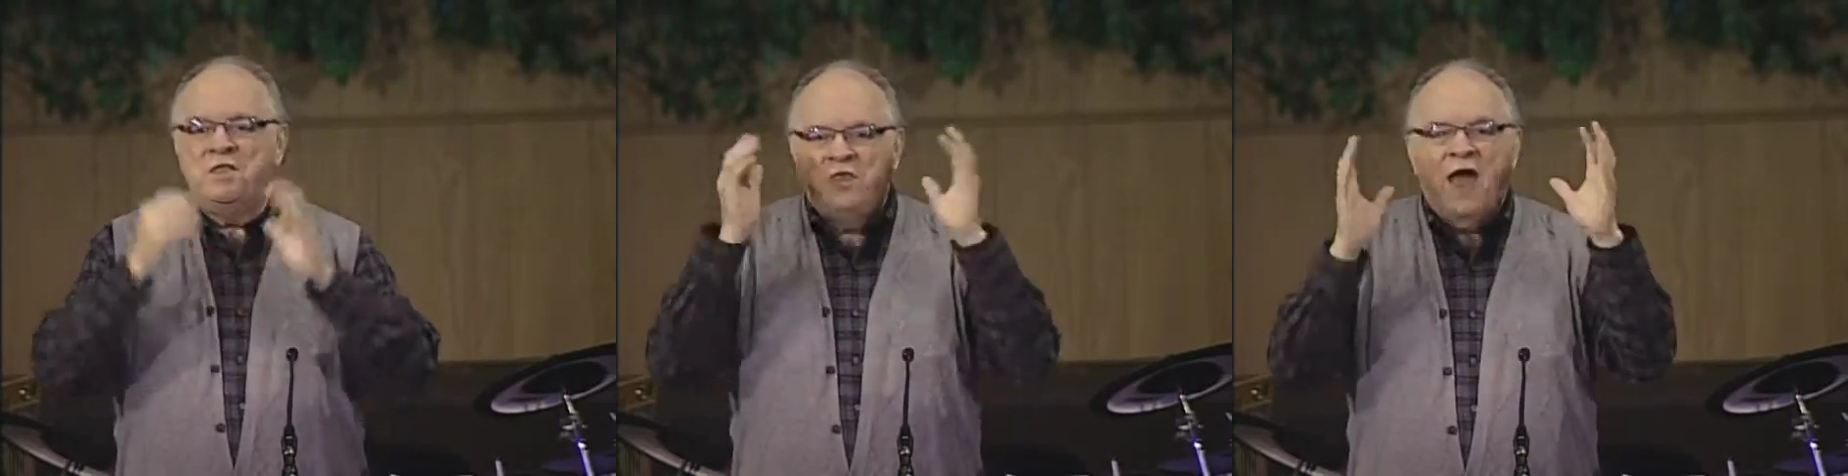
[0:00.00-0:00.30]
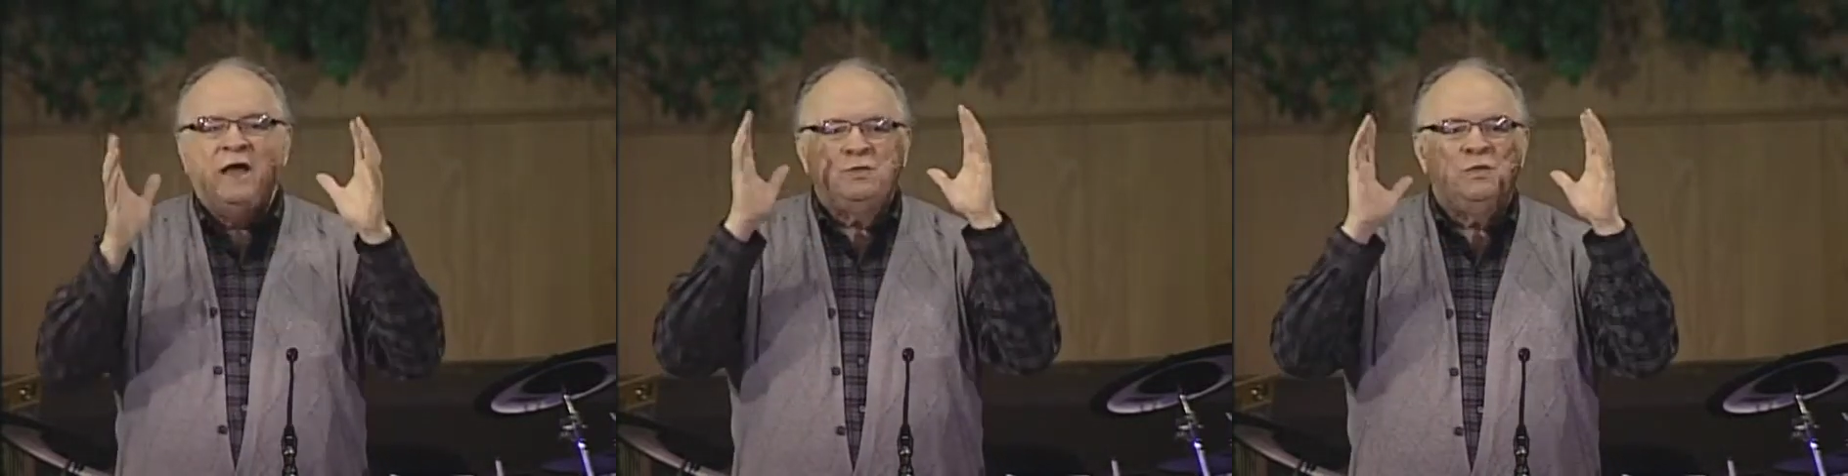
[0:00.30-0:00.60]

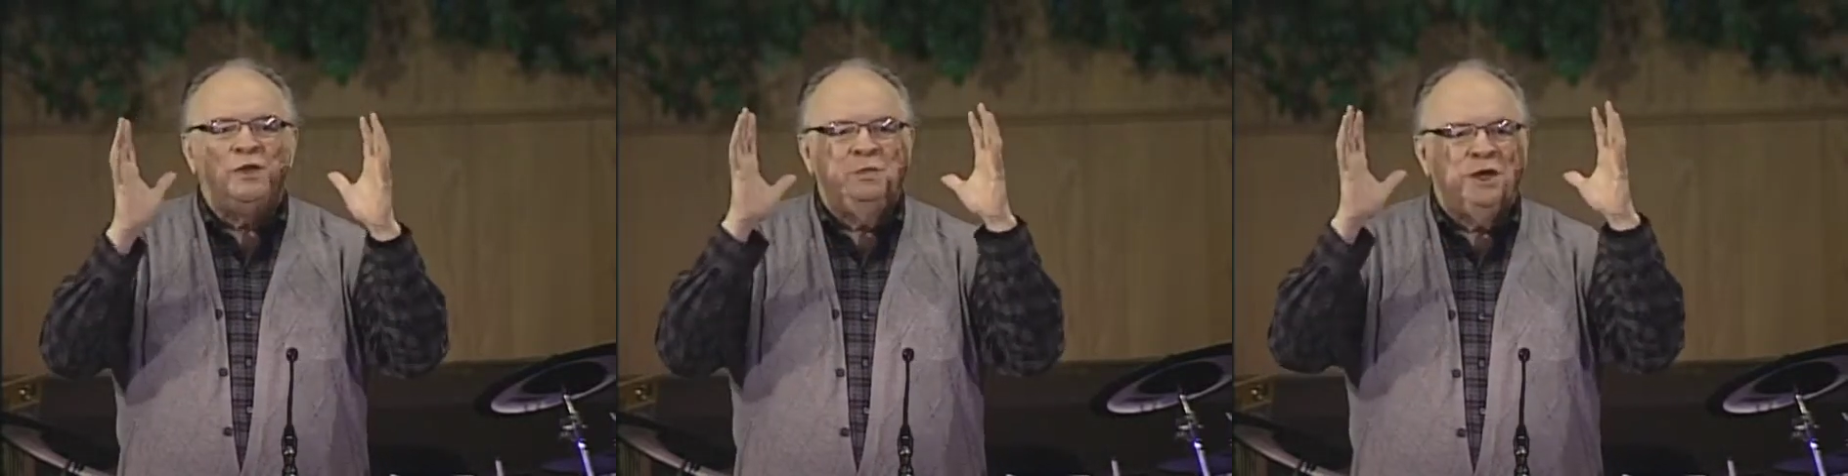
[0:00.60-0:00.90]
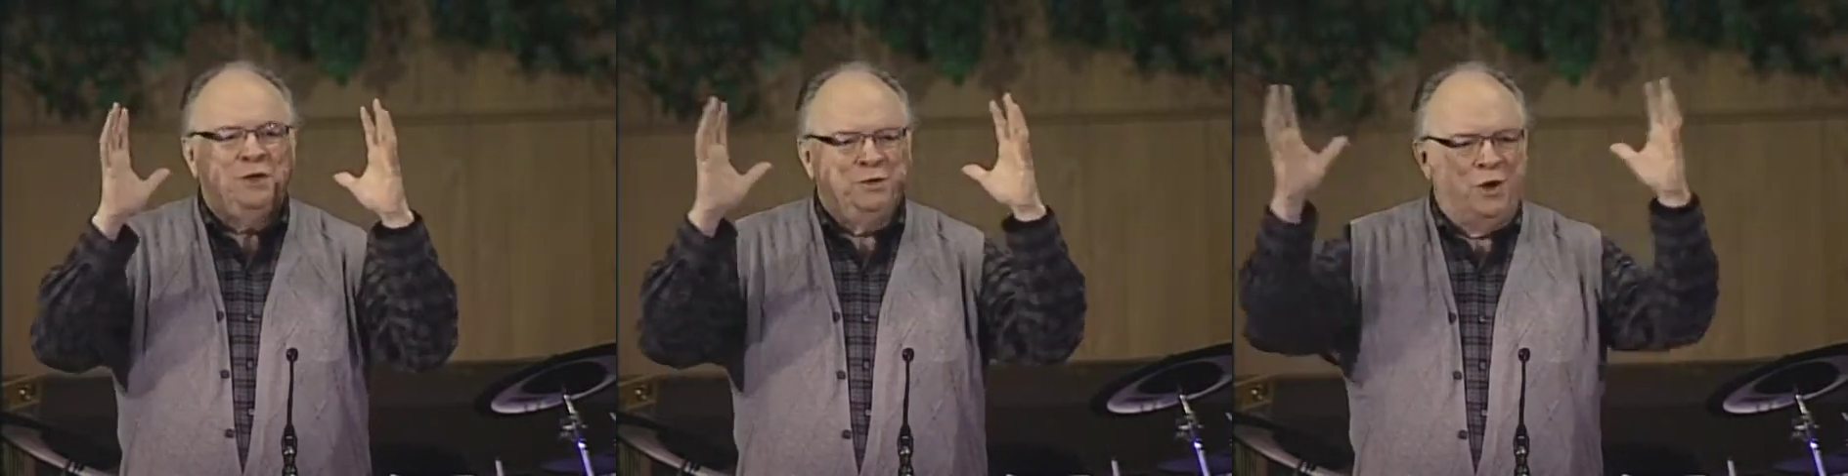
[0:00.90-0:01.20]
that will be
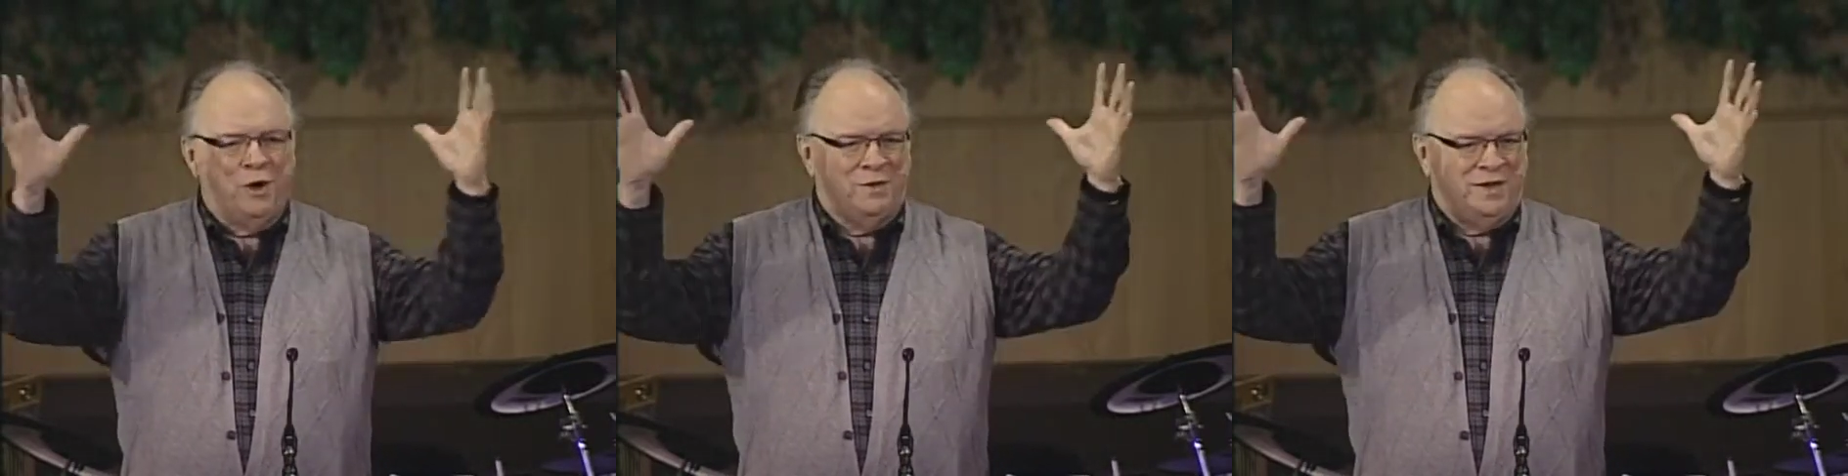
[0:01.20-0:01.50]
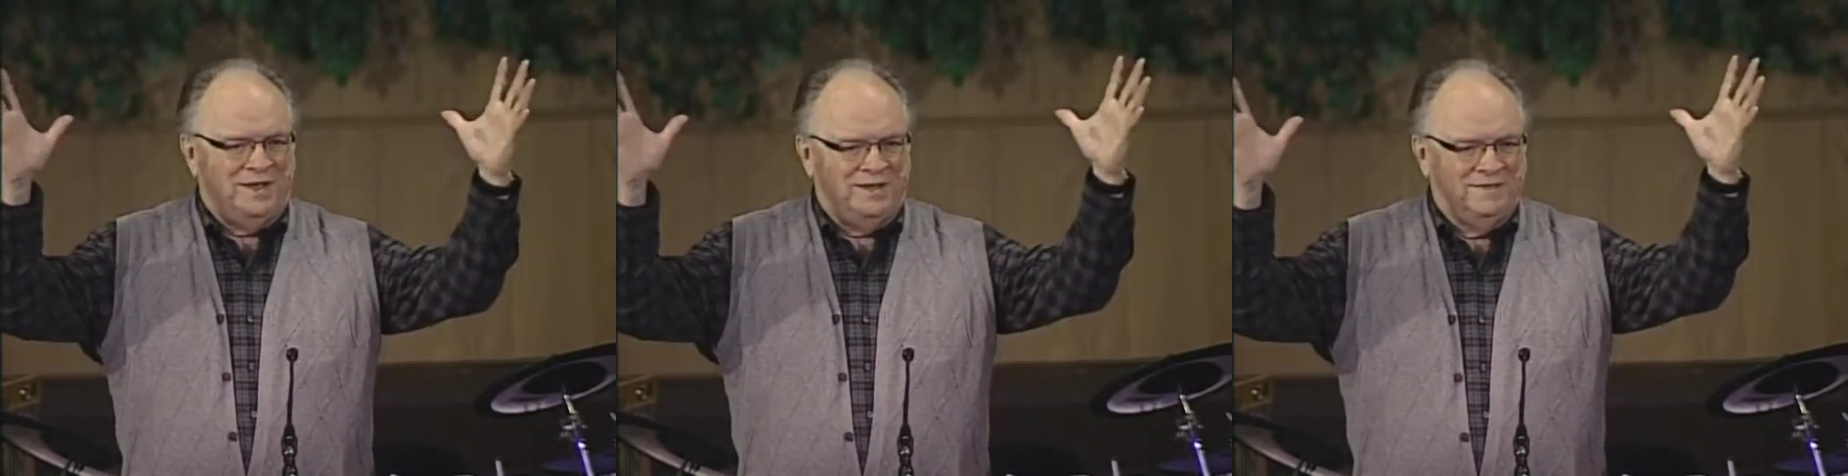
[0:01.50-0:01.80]
glory.